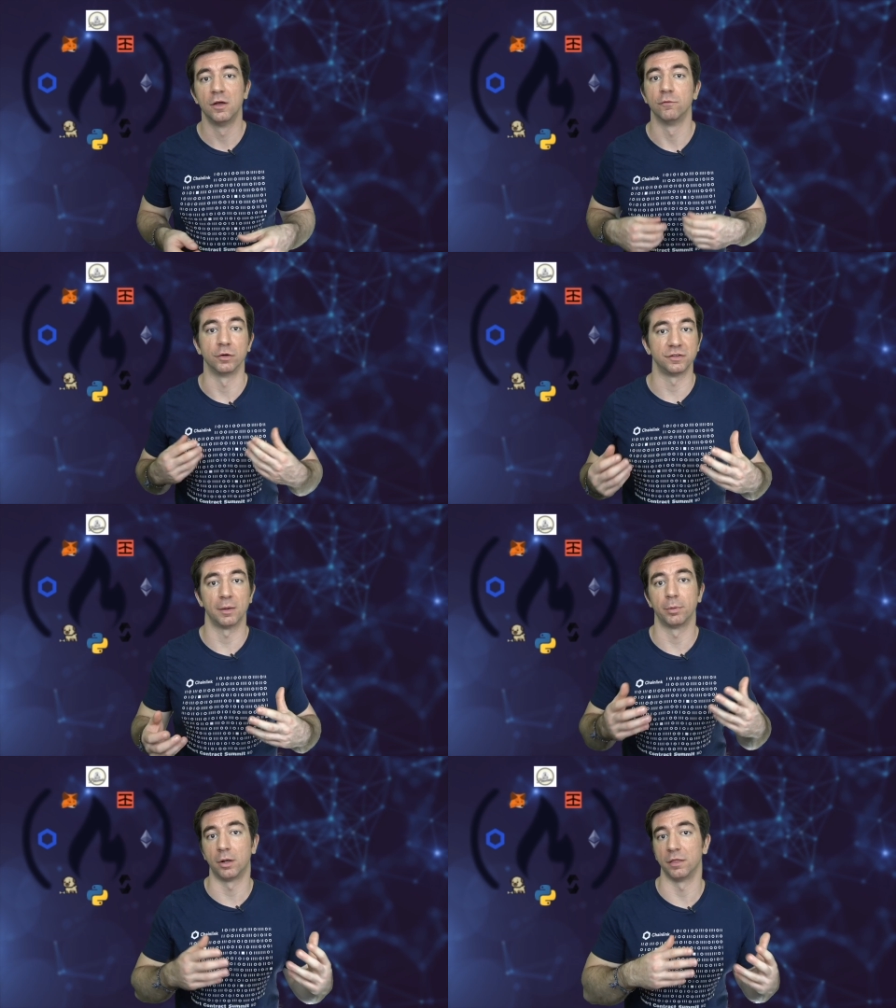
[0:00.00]
For
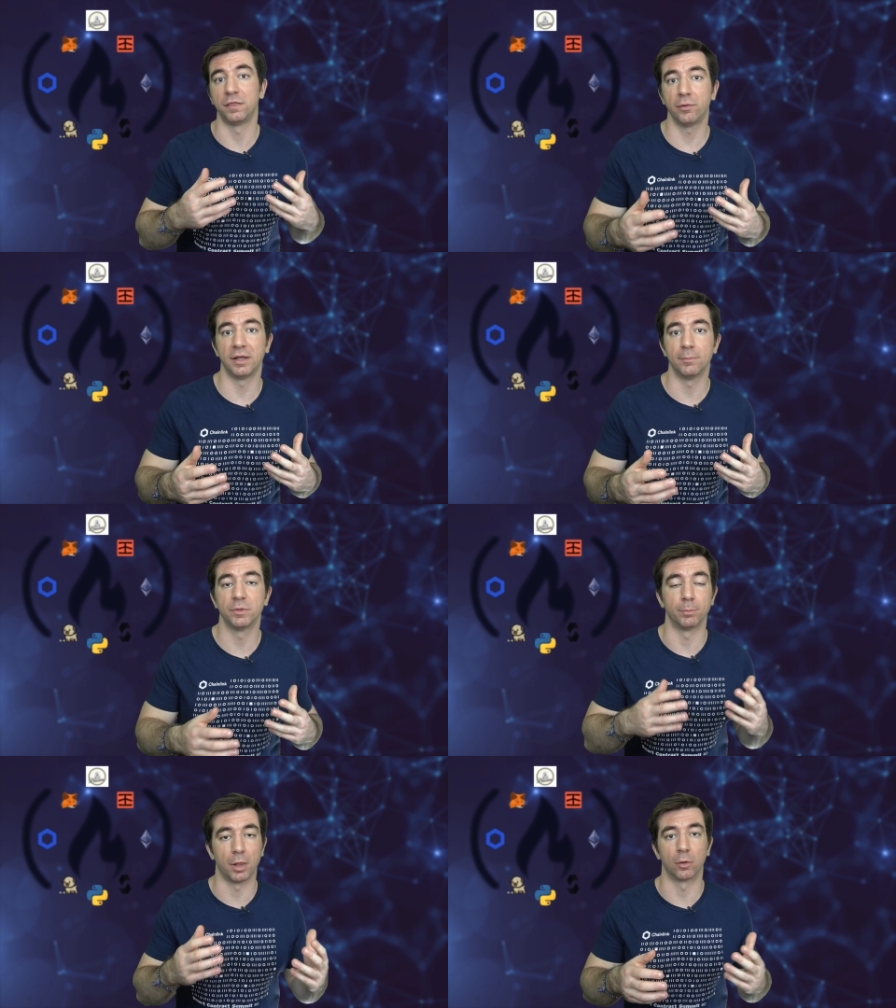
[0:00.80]
example, on Ethereum,
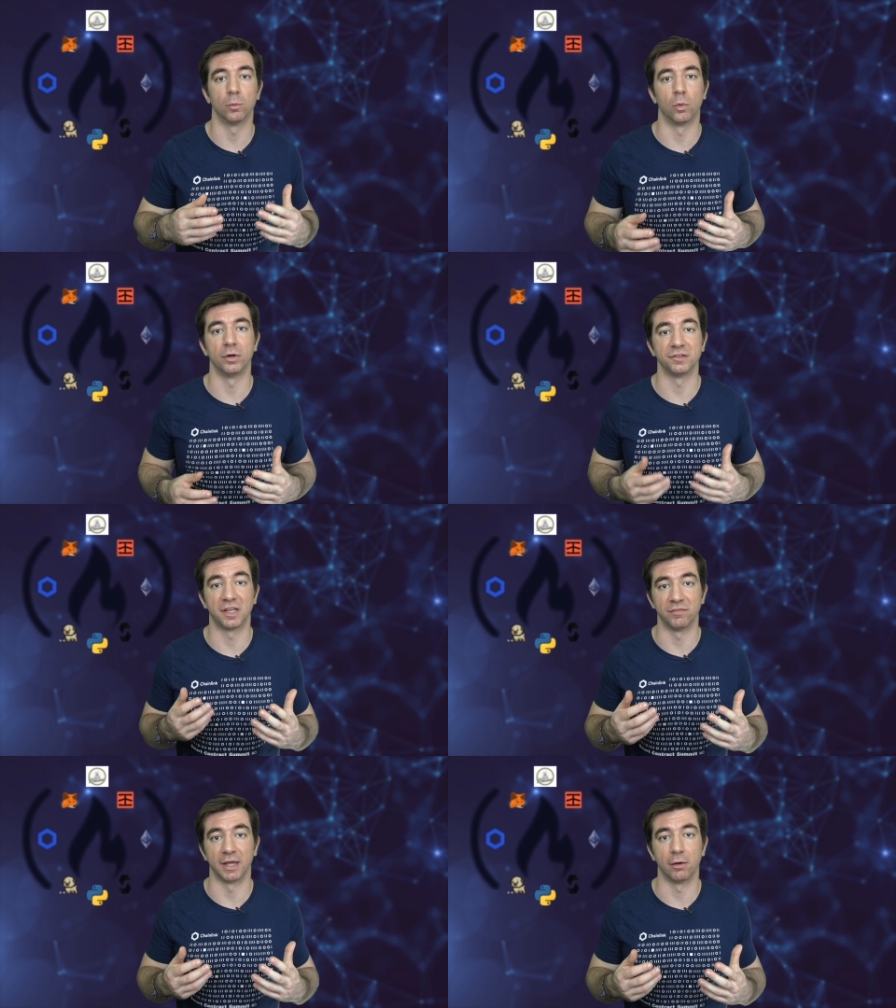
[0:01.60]
the block reward is
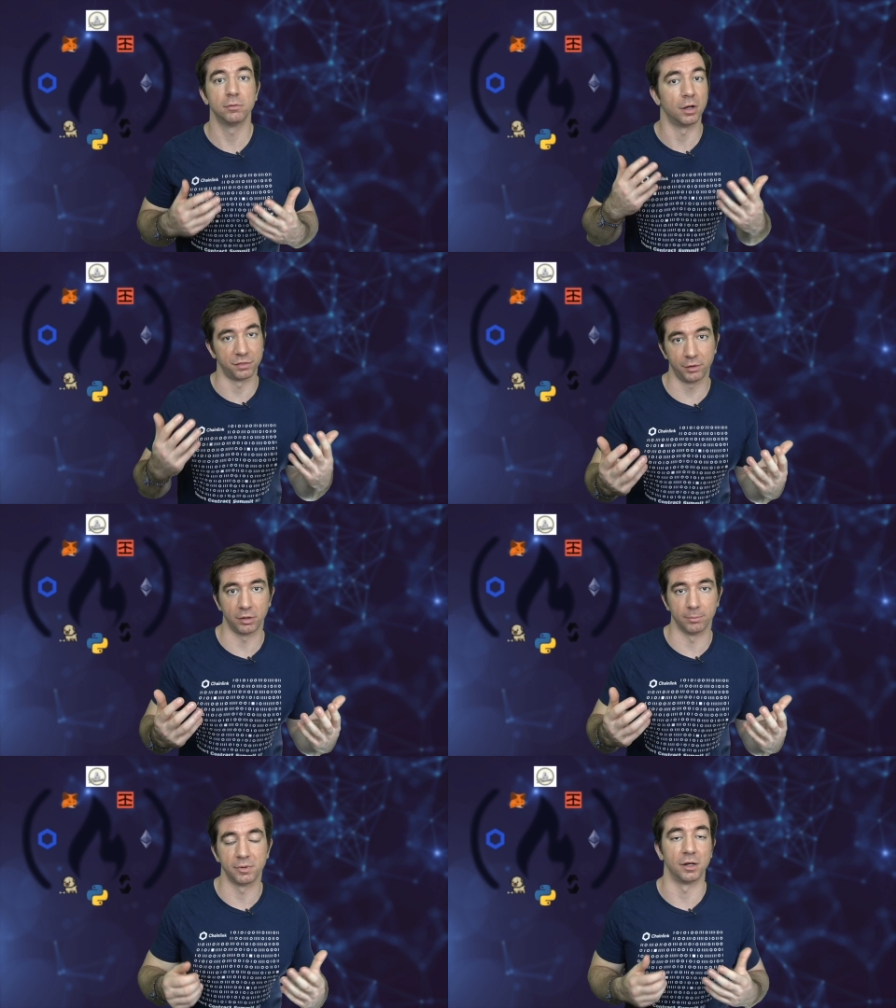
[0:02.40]
giving out
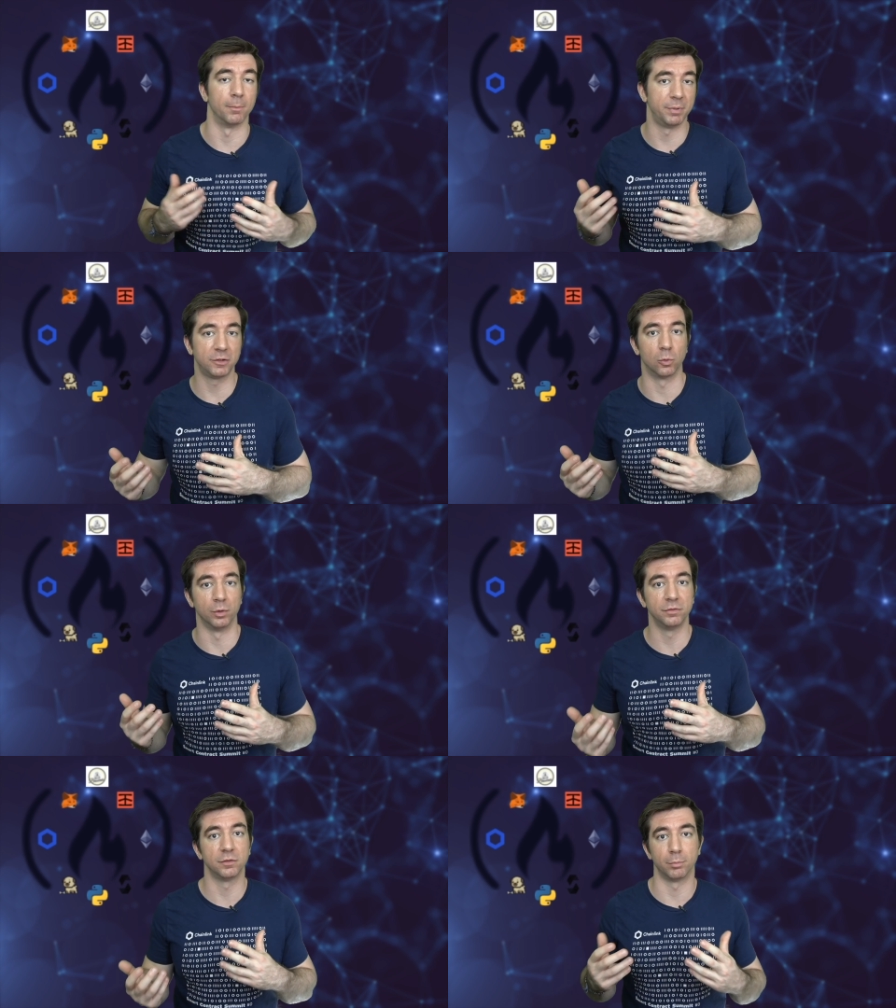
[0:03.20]
Ethereum, and on
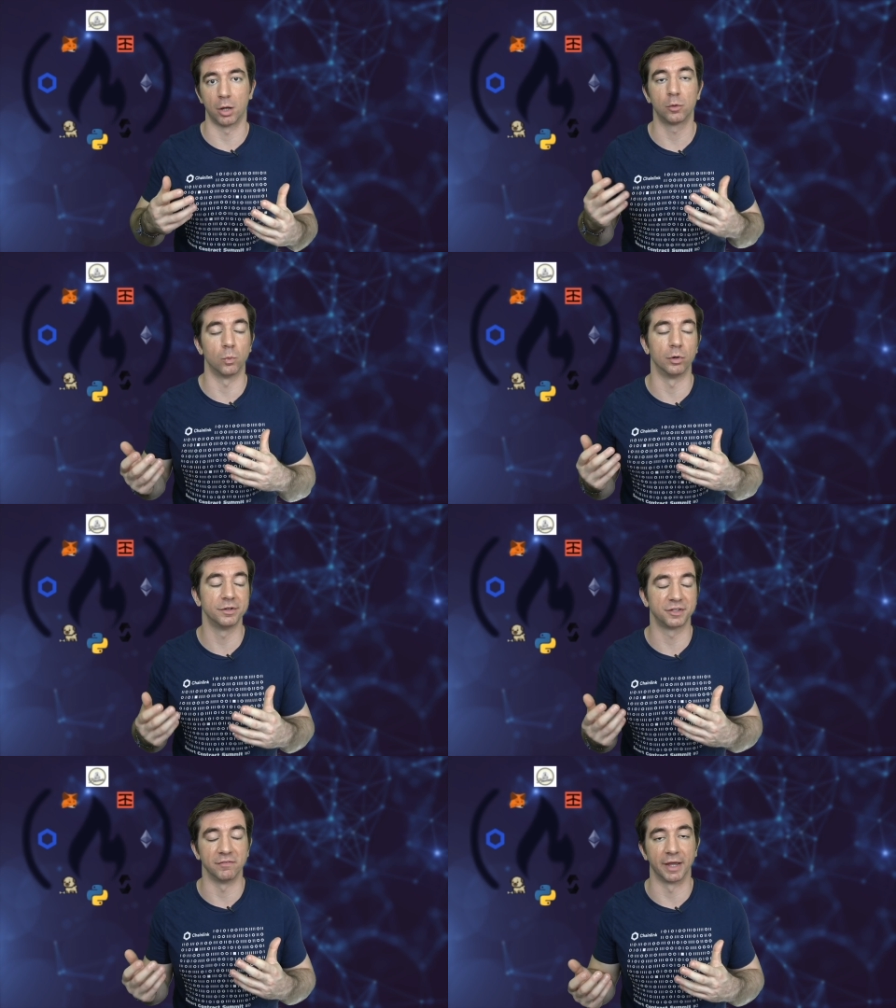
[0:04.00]
Bitcoin, the block reward
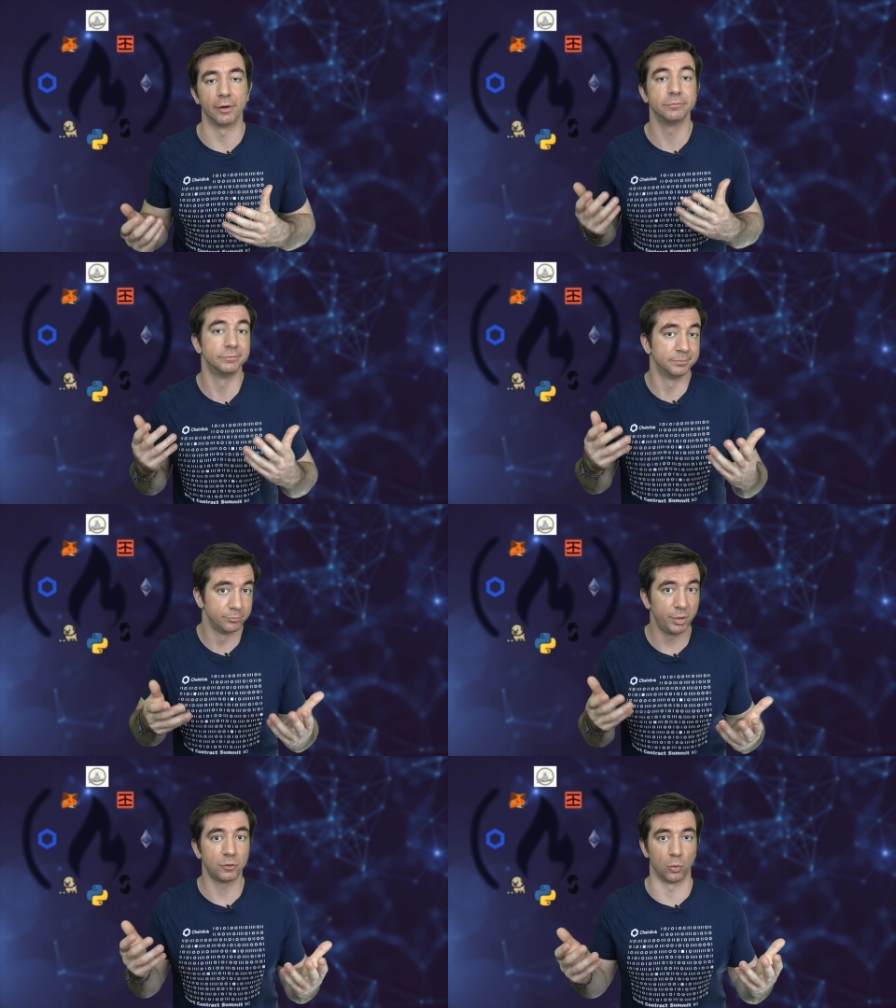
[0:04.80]
is giving out
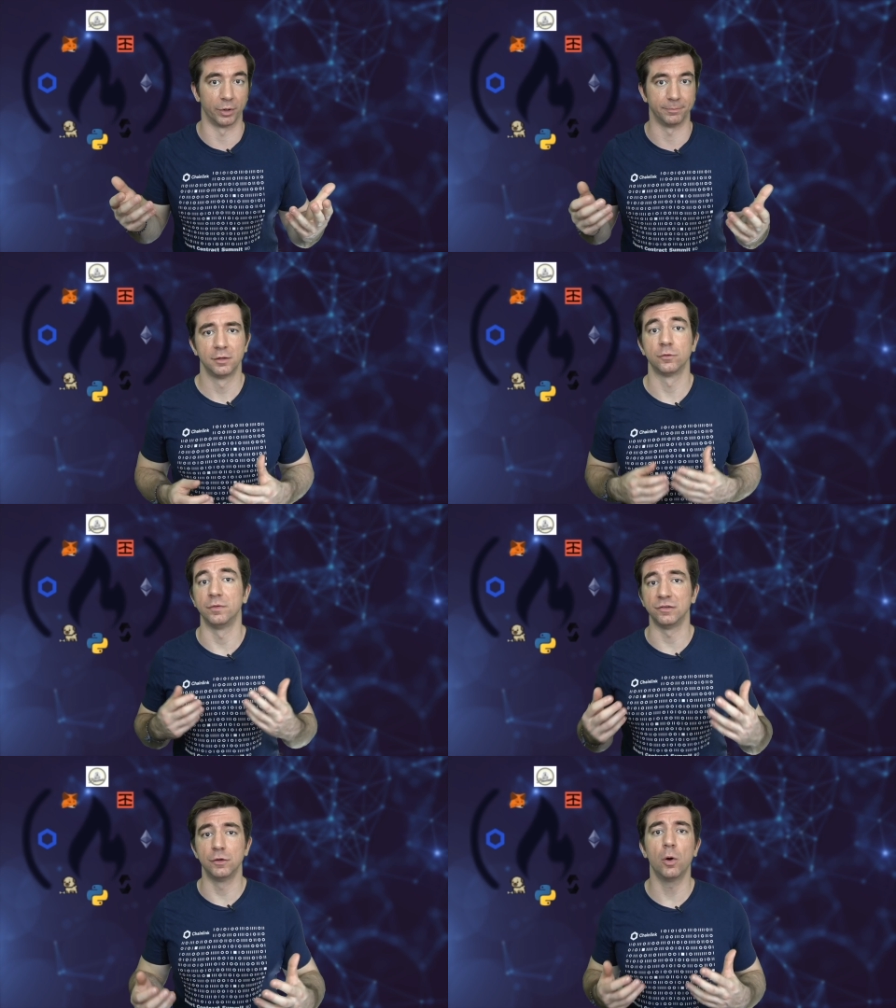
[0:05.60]
Bitcoin. So
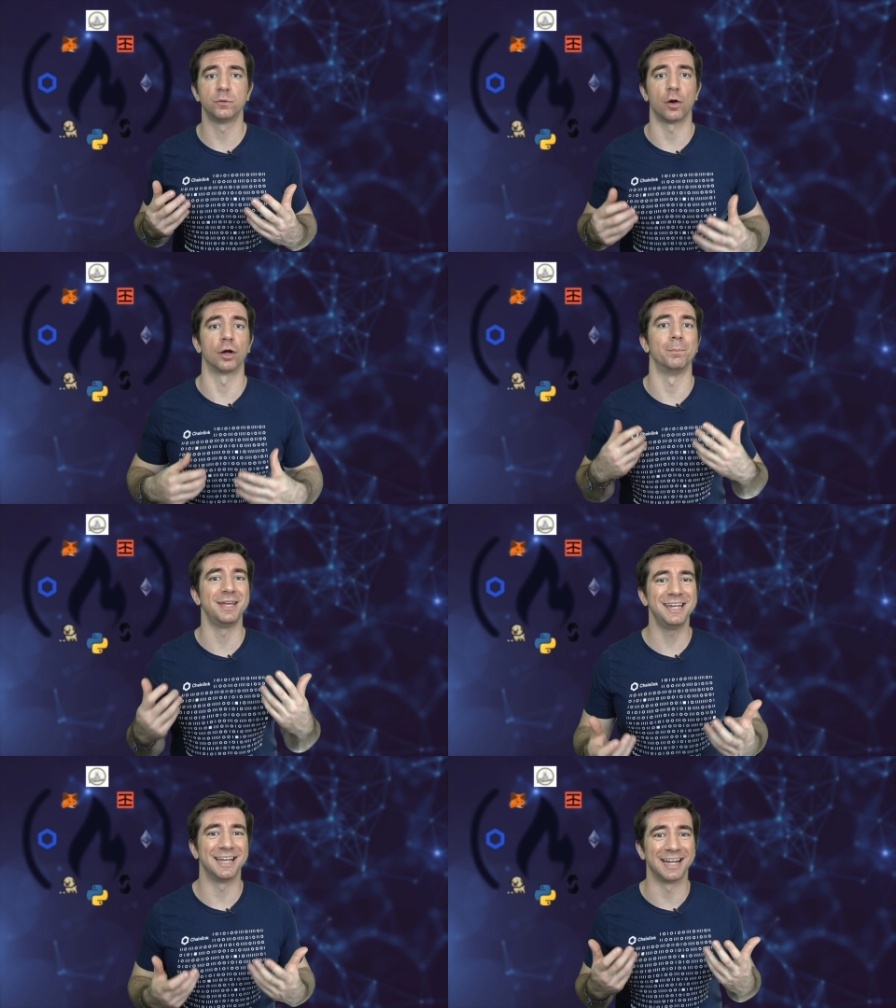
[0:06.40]
these nodes are
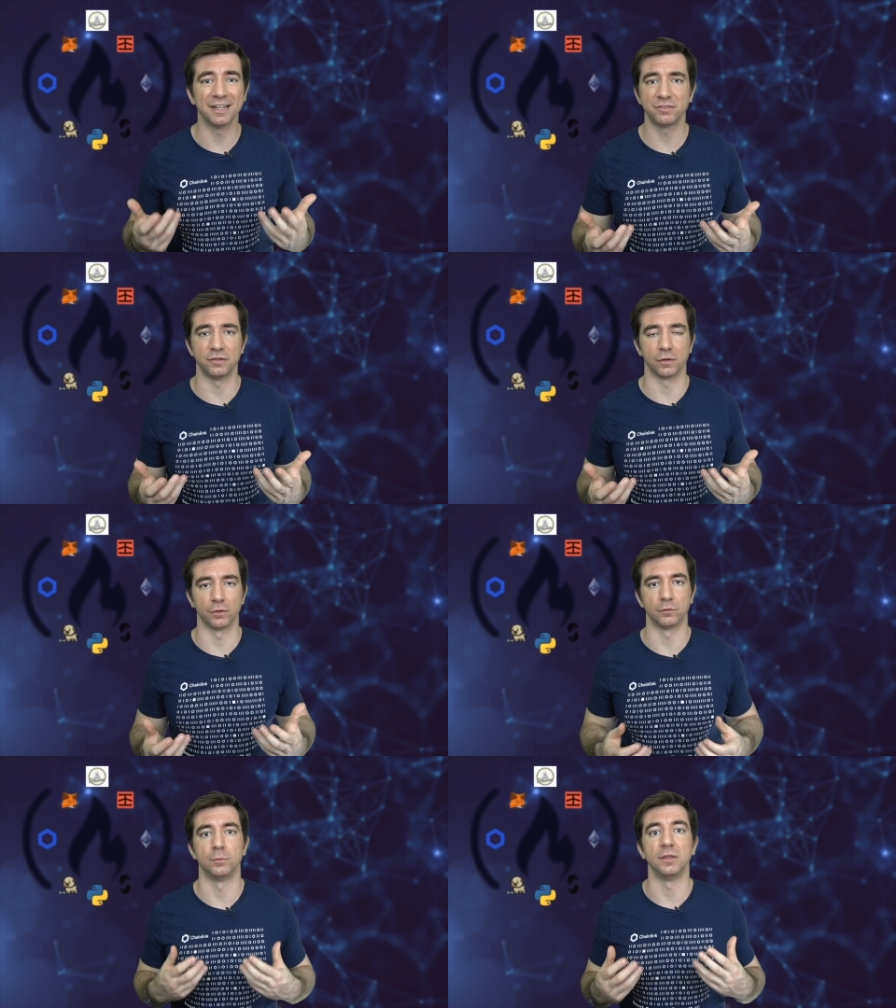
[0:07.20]
competing against each
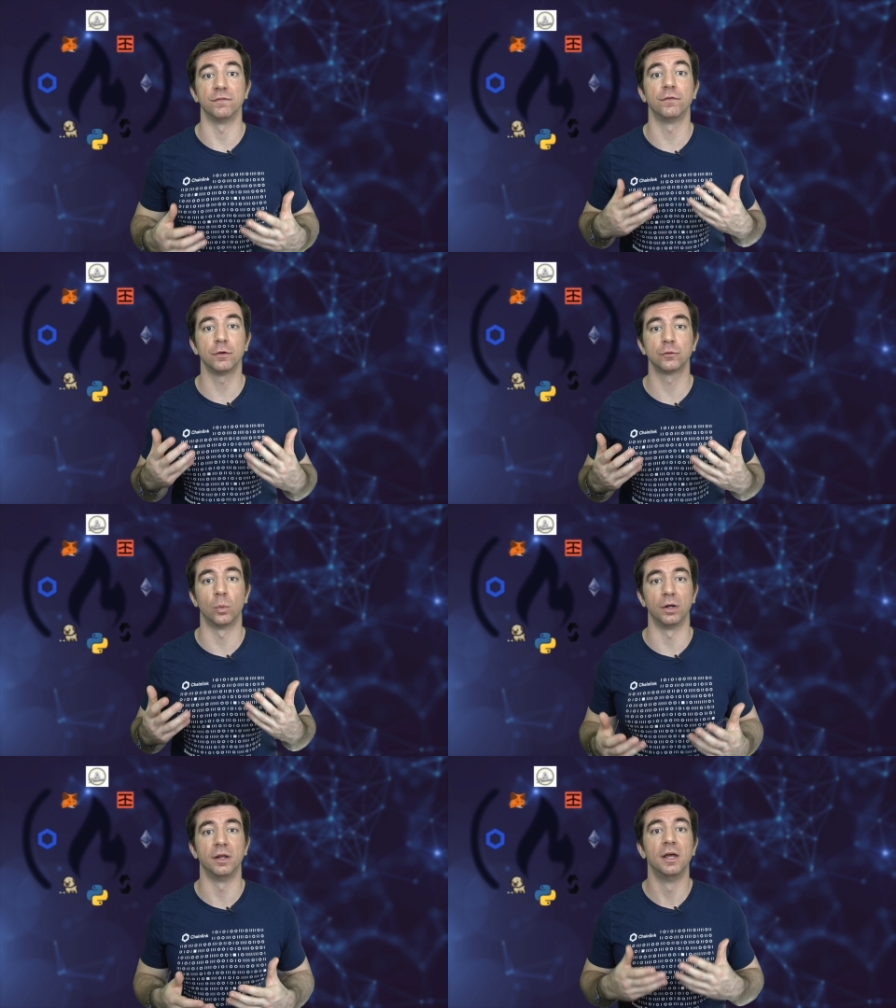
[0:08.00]
other to be the first one